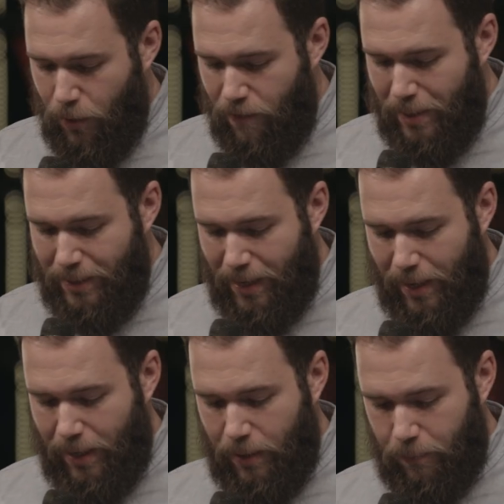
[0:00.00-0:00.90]
we've been
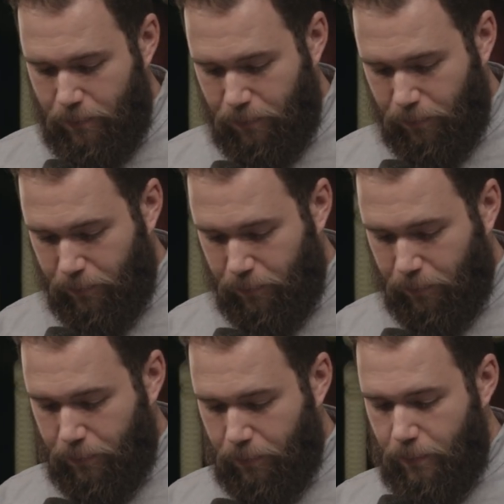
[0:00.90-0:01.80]
taking
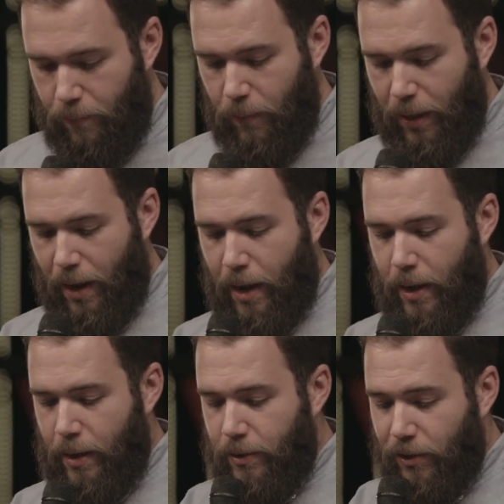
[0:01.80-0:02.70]

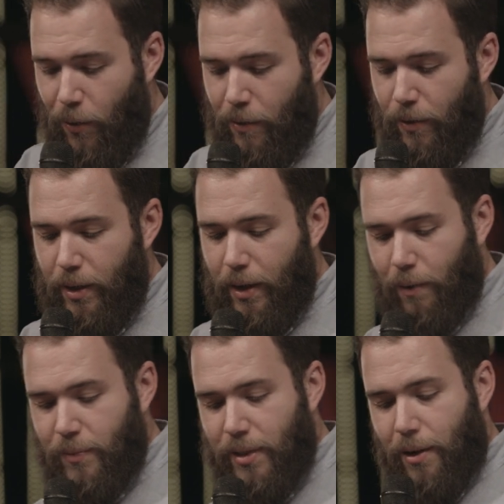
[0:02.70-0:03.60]
and so it really
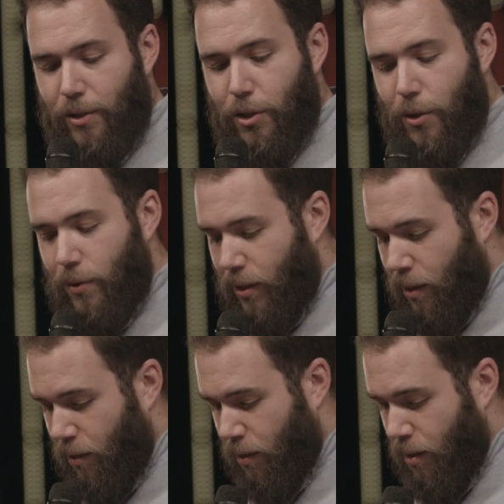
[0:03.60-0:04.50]
comes down to
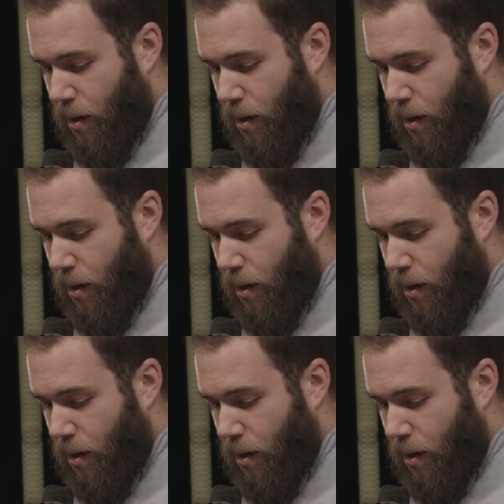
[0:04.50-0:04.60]
choosing